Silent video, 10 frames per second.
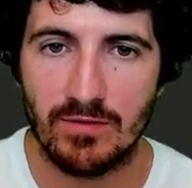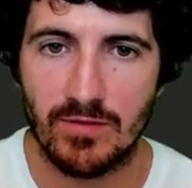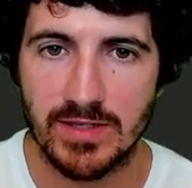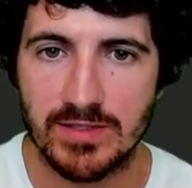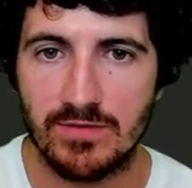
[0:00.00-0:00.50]

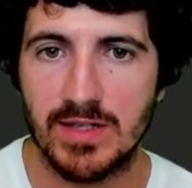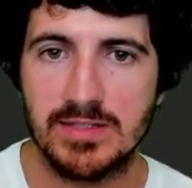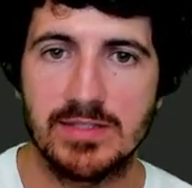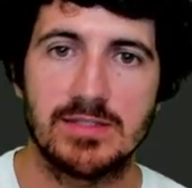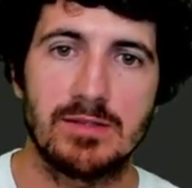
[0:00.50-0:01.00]
FS, the file
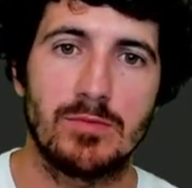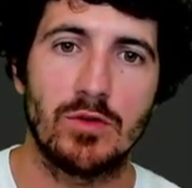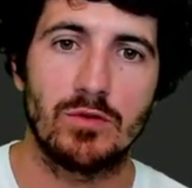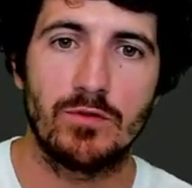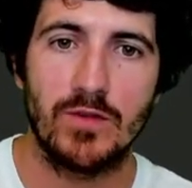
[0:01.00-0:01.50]
system,
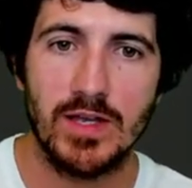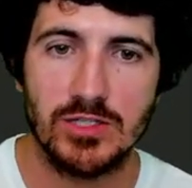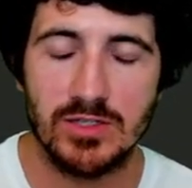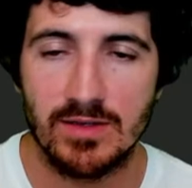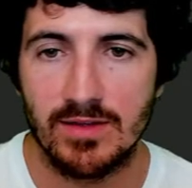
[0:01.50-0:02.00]
node
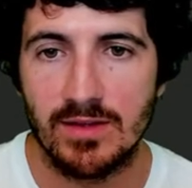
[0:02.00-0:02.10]
fetch.